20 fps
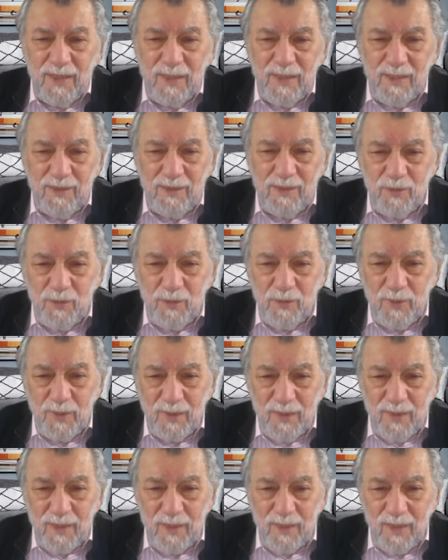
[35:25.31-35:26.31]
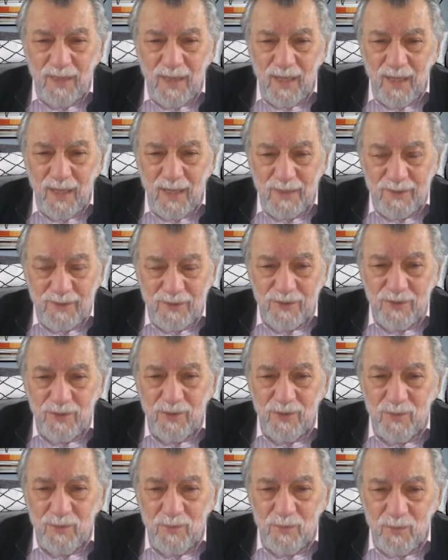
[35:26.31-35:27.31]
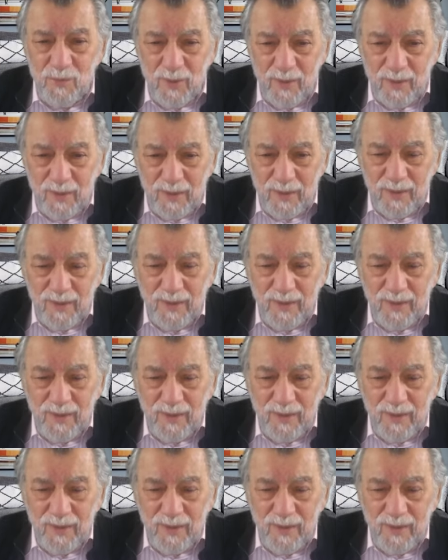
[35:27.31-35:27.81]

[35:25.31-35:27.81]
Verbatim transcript: in doing God's work.